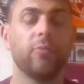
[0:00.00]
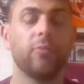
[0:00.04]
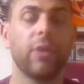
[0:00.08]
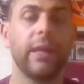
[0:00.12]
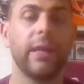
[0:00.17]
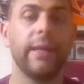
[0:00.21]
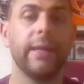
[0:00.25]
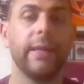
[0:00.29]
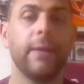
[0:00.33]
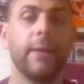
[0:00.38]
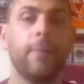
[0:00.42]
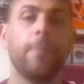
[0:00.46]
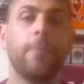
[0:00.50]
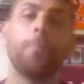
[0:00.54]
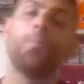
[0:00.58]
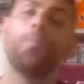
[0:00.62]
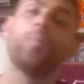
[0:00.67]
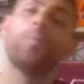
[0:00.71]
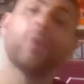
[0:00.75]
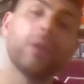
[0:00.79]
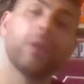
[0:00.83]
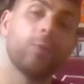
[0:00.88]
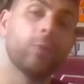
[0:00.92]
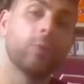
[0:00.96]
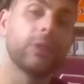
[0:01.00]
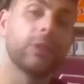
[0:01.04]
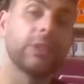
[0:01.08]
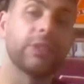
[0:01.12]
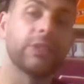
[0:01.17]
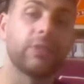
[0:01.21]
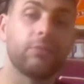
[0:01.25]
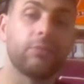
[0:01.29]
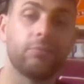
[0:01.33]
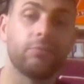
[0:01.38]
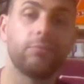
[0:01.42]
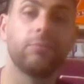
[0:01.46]
right now, which
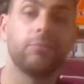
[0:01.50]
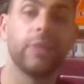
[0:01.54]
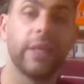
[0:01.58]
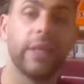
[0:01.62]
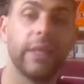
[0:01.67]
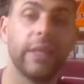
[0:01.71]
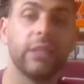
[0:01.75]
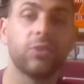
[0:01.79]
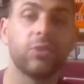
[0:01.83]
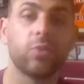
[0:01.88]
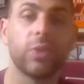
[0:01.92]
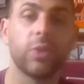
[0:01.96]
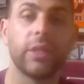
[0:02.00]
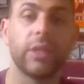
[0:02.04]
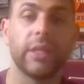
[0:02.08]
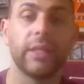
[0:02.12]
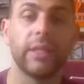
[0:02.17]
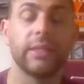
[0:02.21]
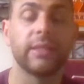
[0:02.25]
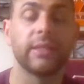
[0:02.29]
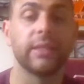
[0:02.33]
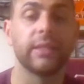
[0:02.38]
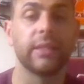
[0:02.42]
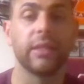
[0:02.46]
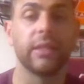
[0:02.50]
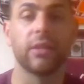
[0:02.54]
is what it is.